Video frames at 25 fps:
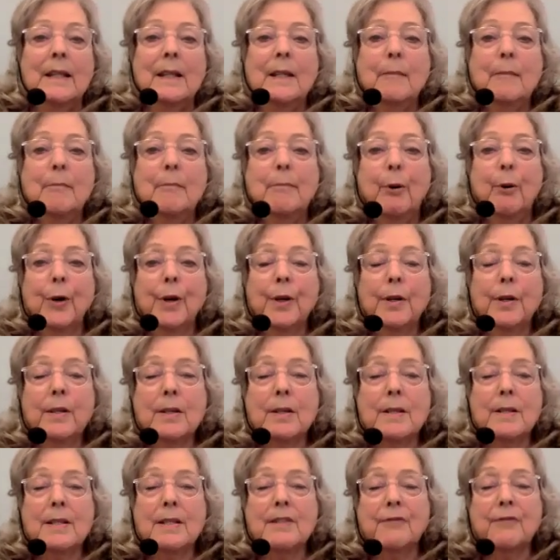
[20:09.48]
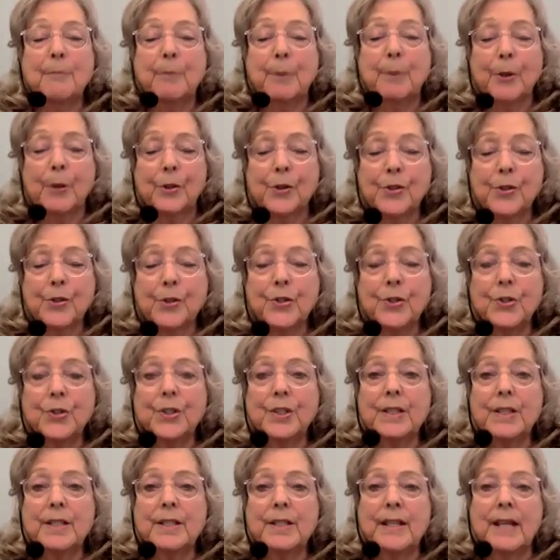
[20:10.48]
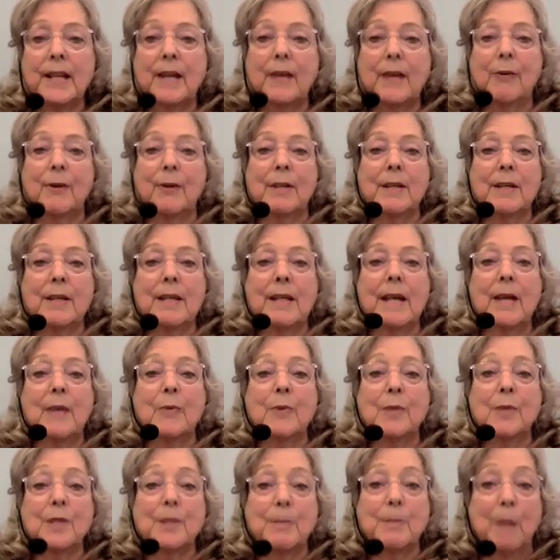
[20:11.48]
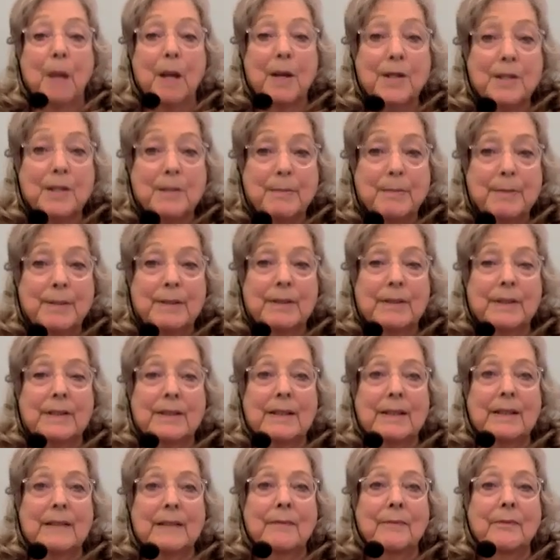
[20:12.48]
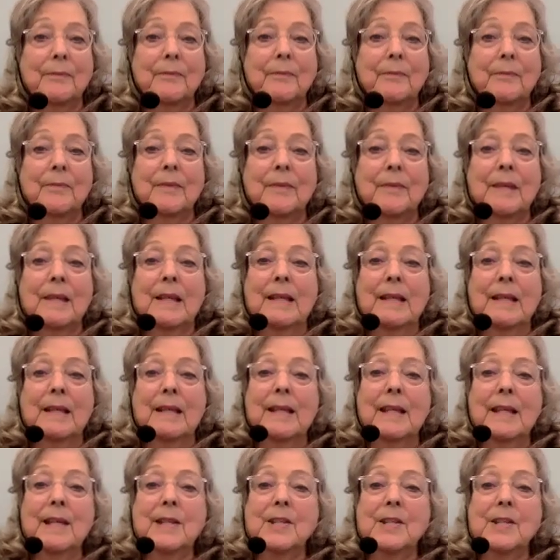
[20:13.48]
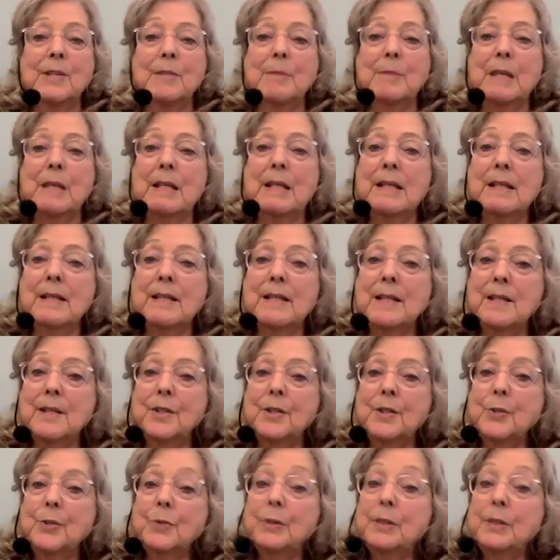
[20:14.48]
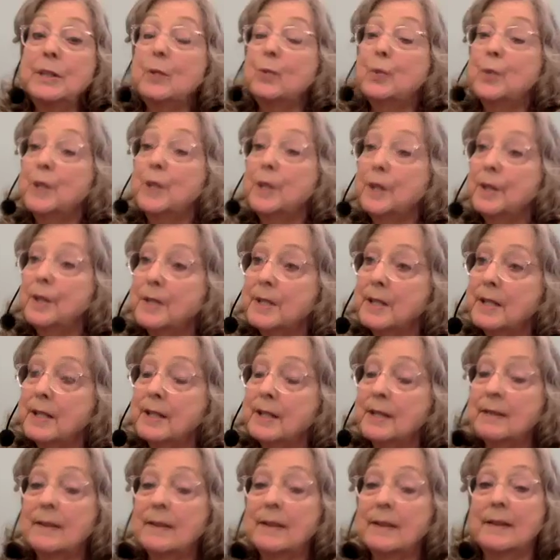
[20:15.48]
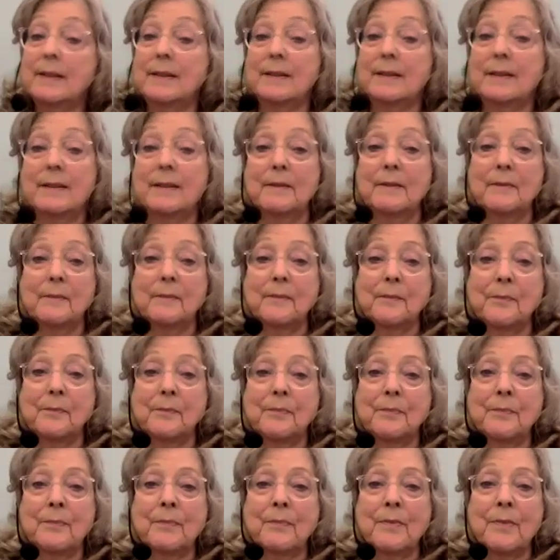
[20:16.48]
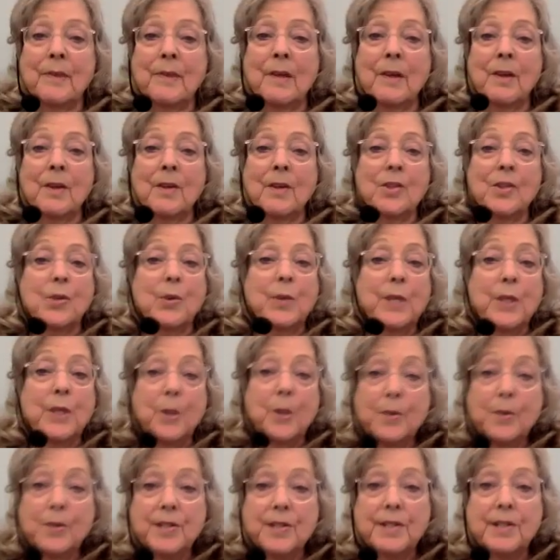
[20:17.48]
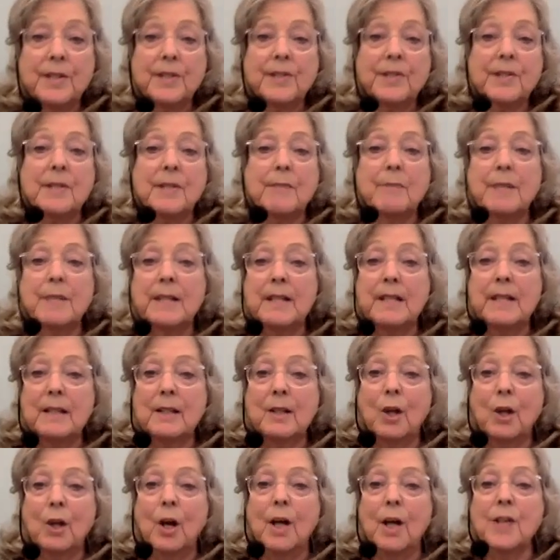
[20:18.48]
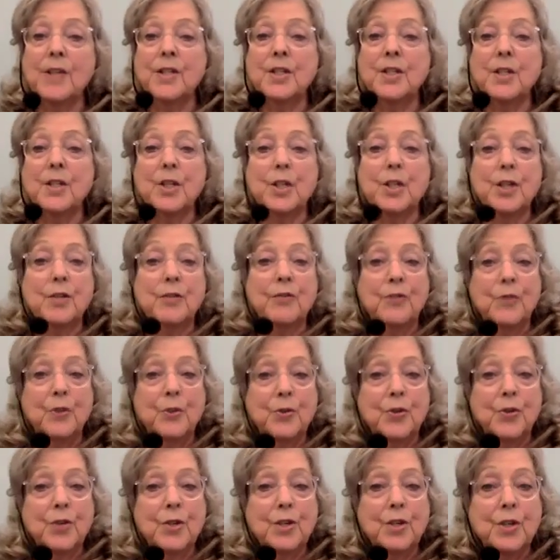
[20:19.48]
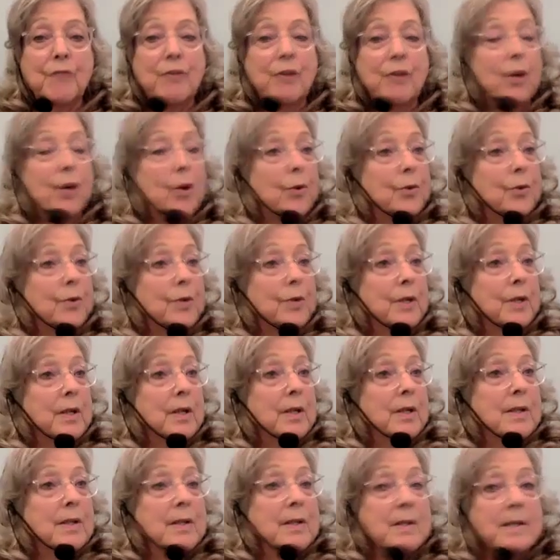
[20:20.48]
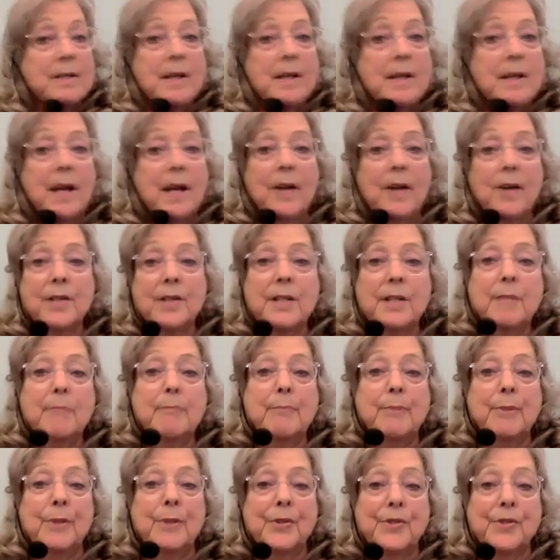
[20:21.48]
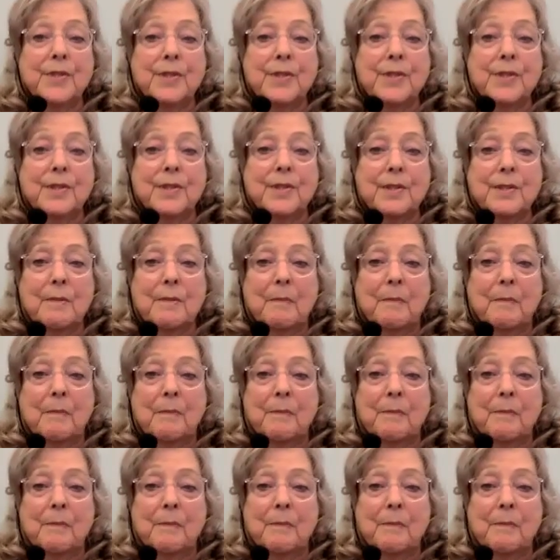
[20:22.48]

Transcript: The importance of personal integrity and responsibility needs to be continually re-articulated so we don't simply get lost in the confusion of our own desires and impulses.